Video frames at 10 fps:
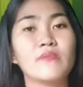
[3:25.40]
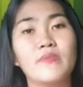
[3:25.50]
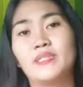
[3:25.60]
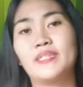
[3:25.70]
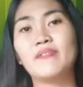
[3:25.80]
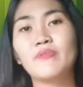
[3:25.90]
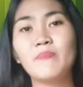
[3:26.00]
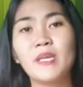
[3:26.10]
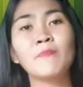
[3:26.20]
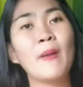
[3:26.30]
Rizal
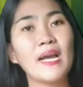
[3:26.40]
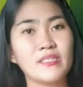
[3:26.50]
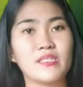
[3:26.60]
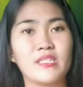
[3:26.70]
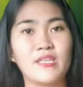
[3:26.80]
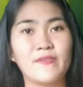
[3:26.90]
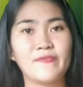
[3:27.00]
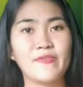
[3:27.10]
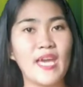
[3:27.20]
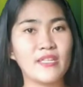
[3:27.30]
remained positive
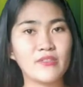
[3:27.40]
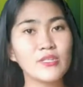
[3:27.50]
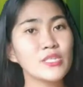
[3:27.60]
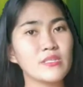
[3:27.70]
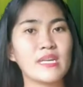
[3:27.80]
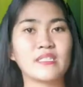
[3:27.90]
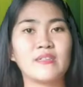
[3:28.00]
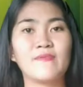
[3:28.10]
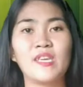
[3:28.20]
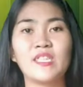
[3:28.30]
and
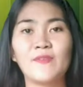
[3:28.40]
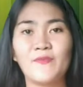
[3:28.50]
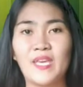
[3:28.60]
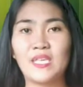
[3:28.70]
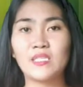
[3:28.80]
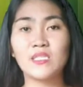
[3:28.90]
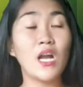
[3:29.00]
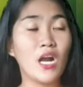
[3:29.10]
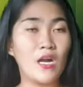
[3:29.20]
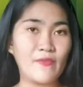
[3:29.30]
constructive in the face
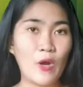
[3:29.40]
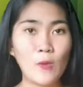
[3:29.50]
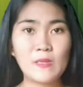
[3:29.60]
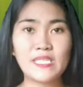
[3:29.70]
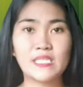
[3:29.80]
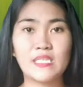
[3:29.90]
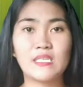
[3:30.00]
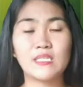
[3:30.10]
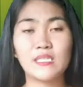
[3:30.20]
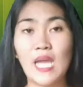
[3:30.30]
of
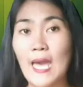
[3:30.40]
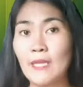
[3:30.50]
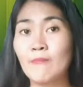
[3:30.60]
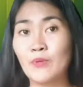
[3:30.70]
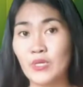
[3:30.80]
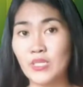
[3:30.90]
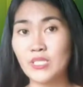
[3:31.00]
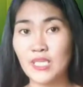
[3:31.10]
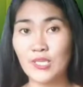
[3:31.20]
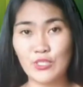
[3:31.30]
hopelessness and
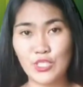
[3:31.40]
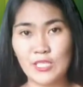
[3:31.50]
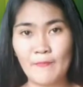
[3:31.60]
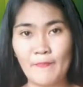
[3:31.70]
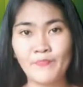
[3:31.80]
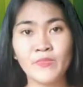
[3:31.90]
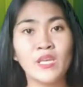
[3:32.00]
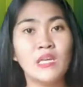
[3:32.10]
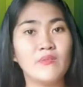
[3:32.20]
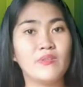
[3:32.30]
persecution.
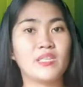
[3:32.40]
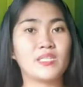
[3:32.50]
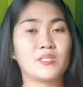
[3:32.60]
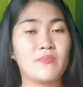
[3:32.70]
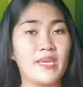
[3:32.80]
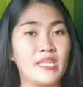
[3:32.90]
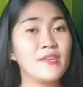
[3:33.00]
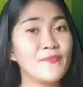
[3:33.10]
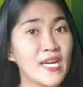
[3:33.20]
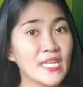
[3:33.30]
With his
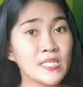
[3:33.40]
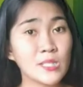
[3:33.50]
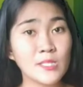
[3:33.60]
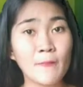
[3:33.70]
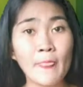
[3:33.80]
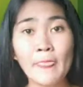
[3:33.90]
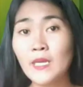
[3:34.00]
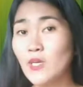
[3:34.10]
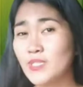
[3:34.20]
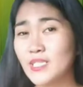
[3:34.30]
remaining funds,
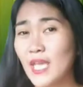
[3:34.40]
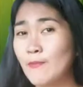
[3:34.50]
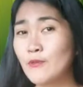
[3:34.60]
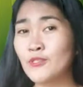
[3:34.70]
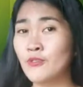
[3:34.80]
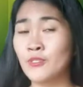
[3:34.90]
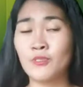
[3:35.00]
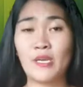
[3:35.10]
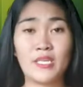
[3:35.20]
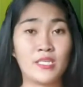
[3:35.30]
he was able to
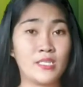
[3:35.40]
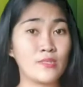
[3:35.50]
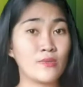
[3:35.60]
construct his